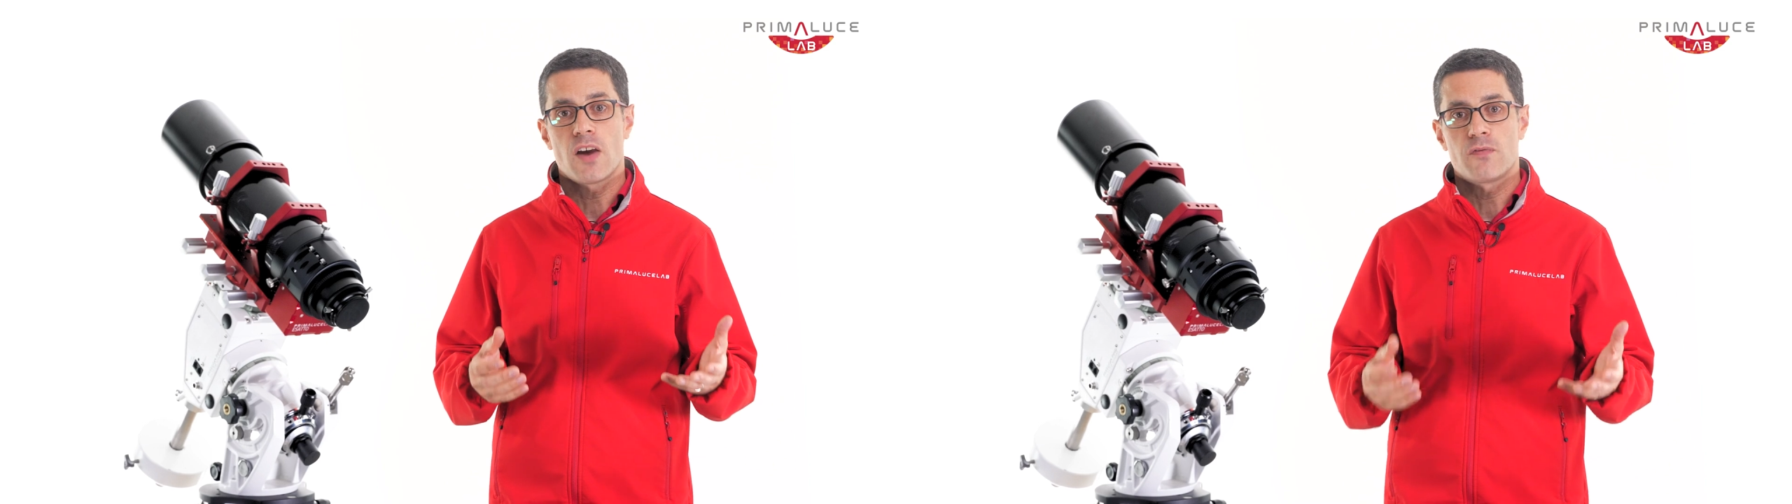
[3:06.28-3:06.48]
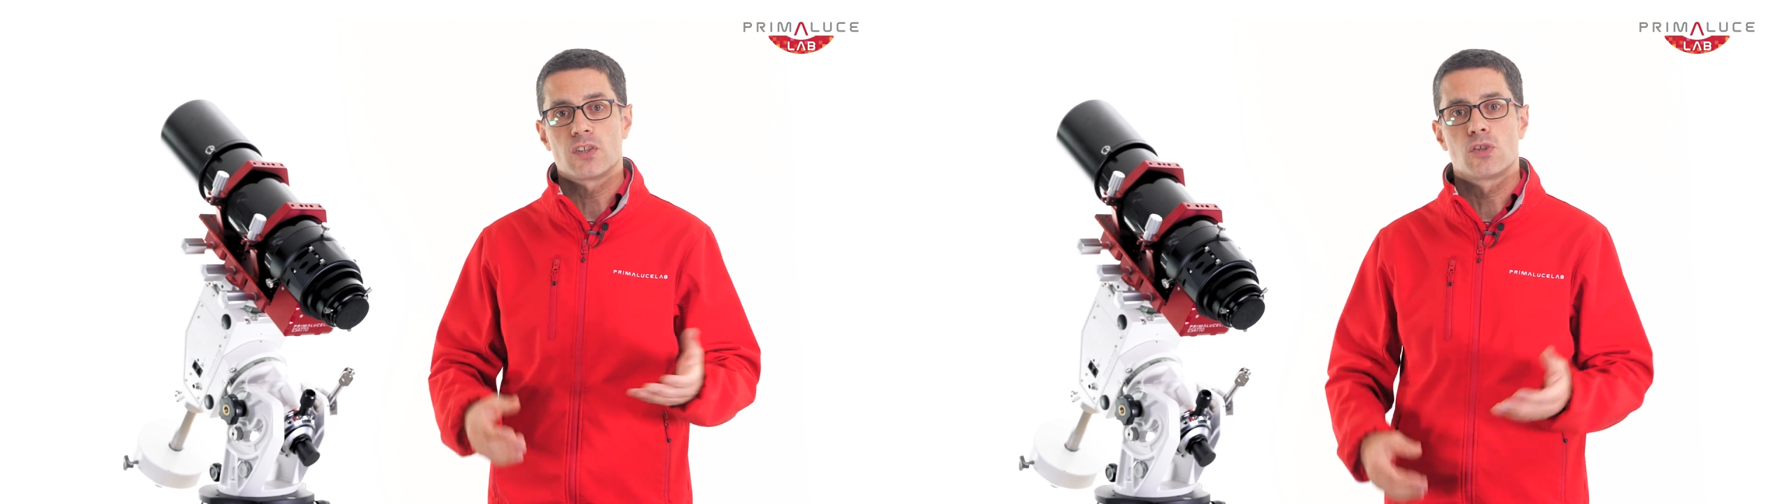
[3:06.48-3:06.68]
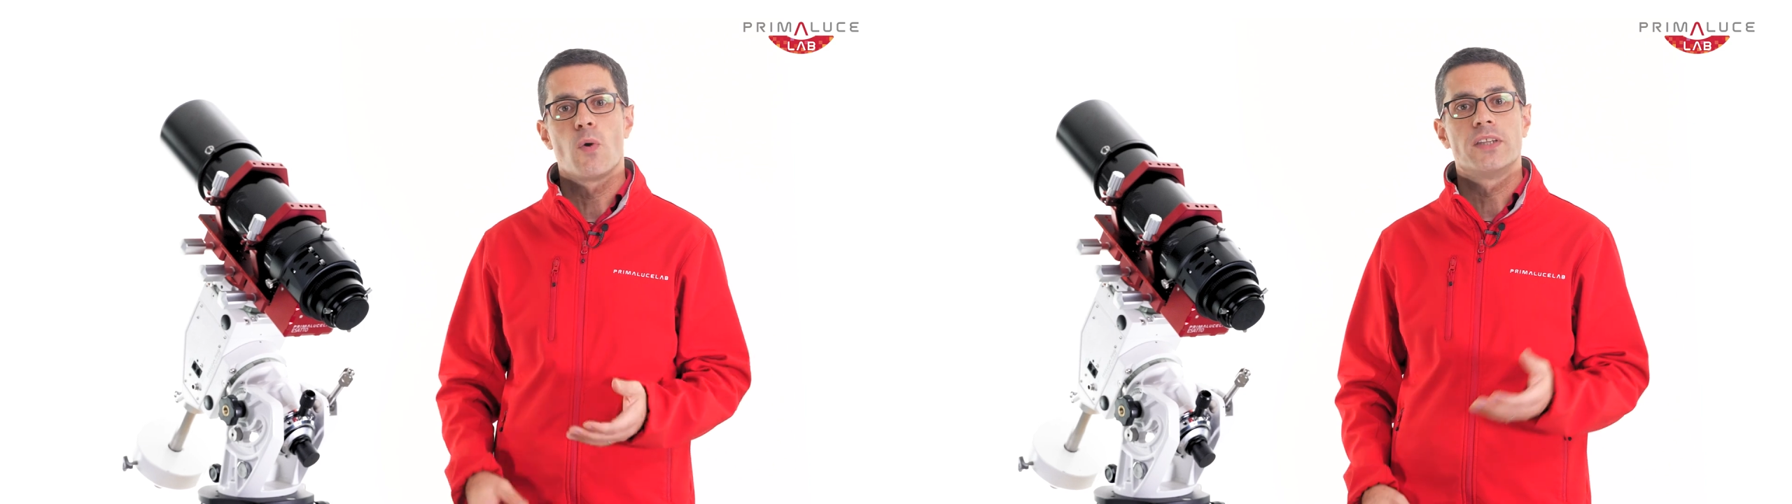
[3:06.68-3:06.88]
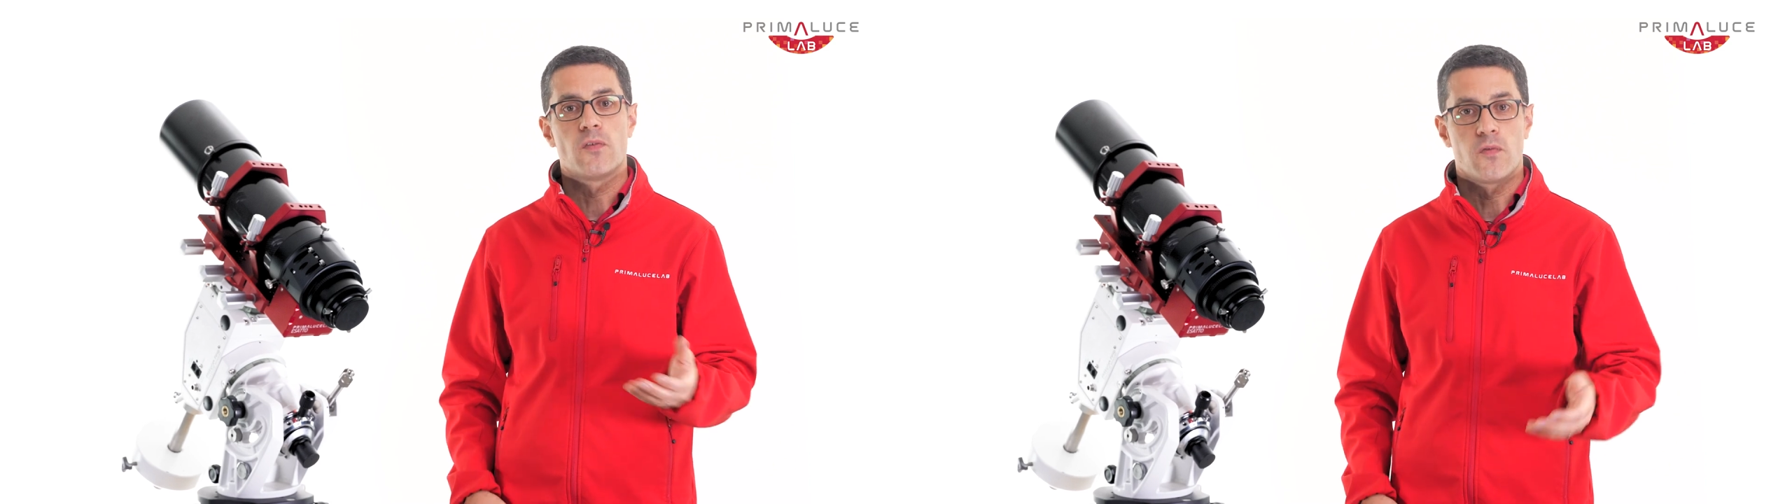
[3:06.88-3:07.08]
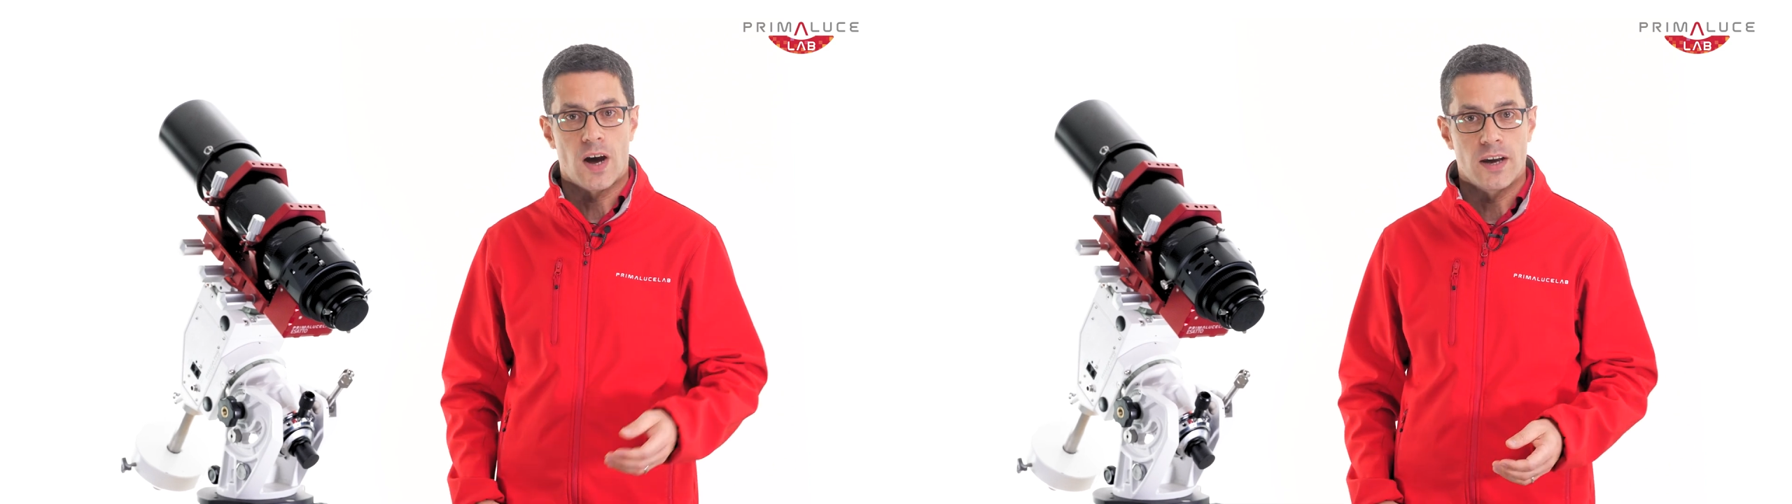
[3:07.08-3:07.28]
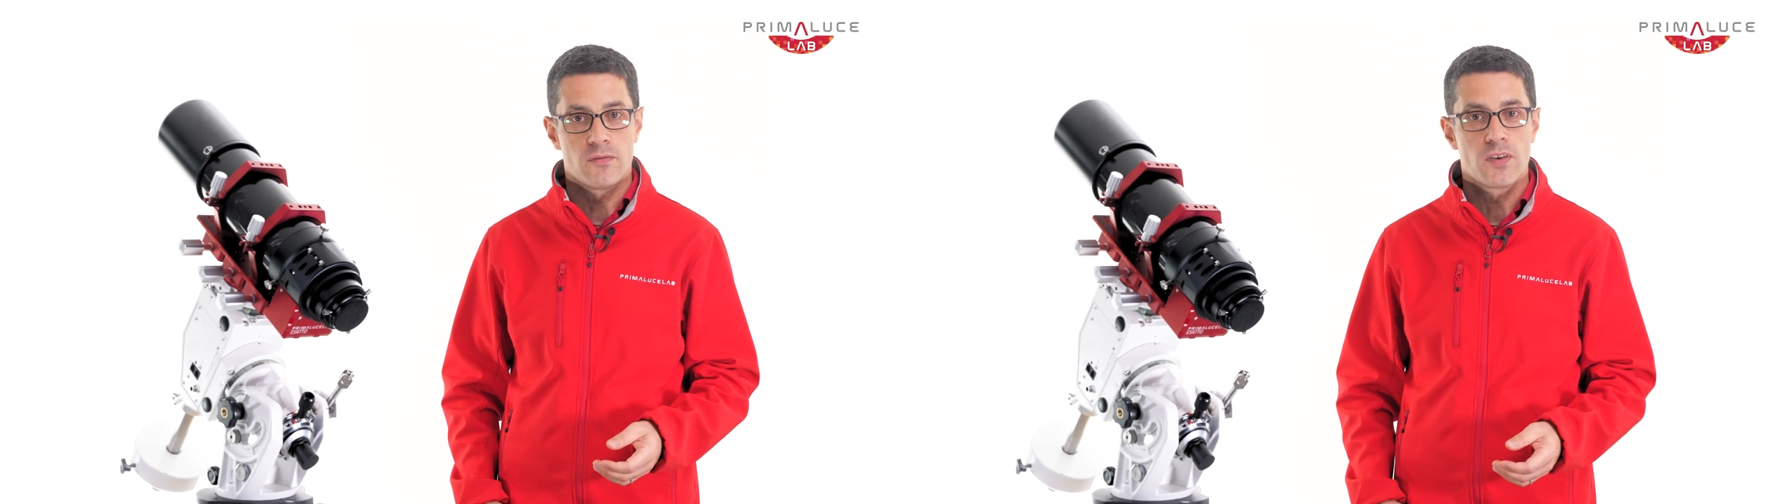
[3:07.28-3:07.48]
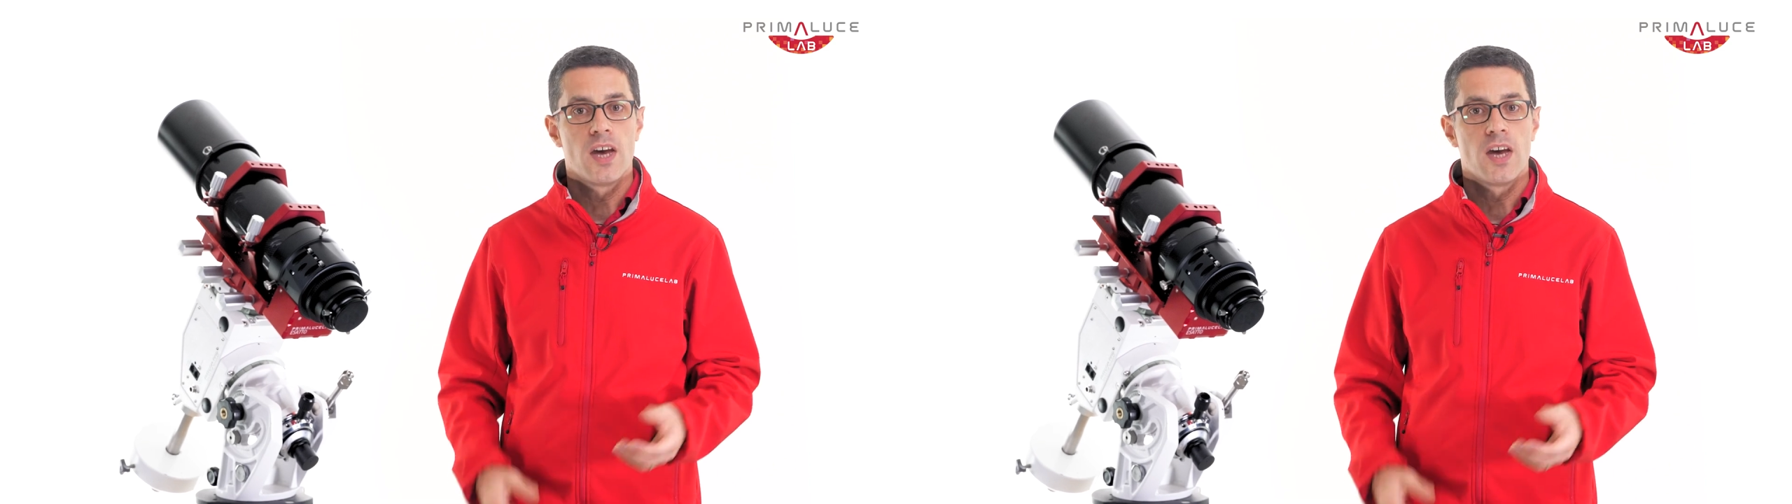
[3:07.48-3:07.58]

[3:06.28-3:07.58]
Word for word: FSQ85